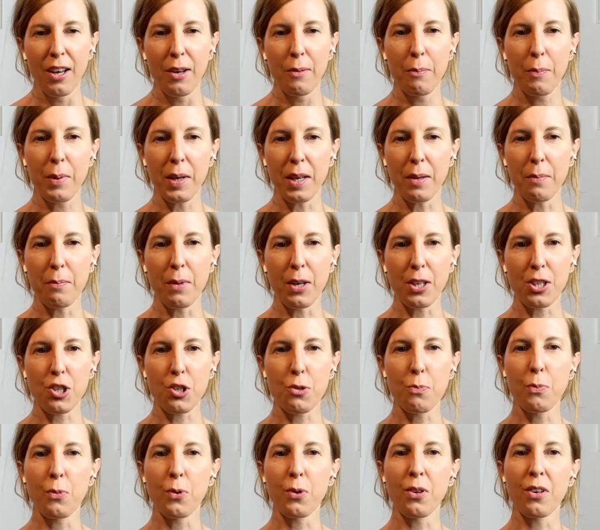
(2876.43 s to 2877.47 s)
be much
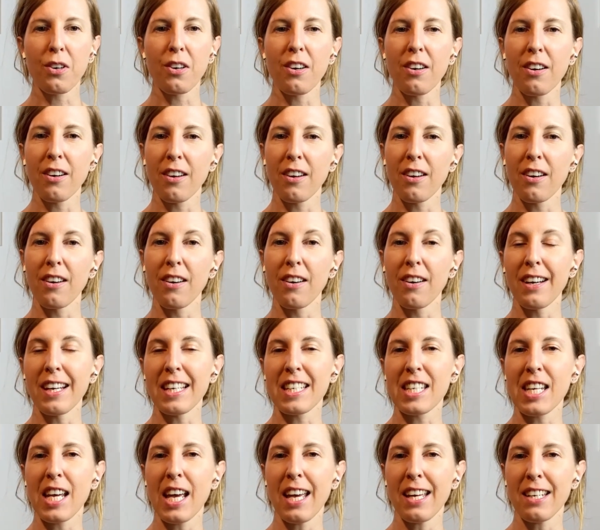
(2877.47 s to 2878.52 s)
more
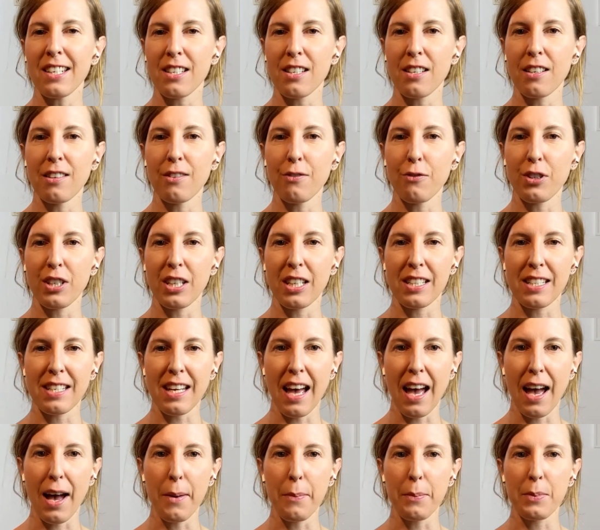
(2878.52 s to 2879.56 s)
attentive and
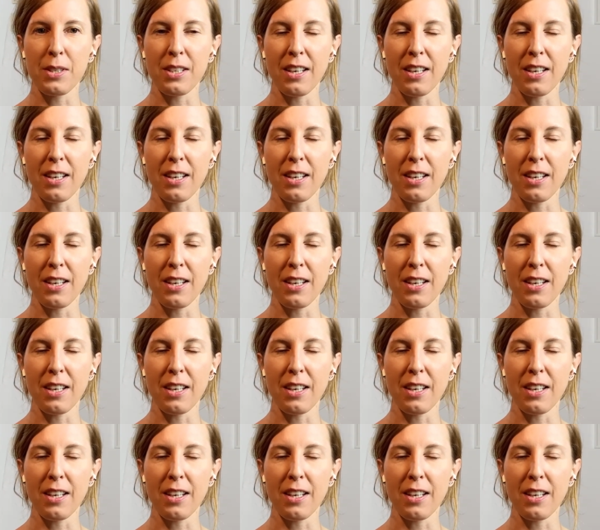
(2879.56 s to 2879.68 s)
adapt.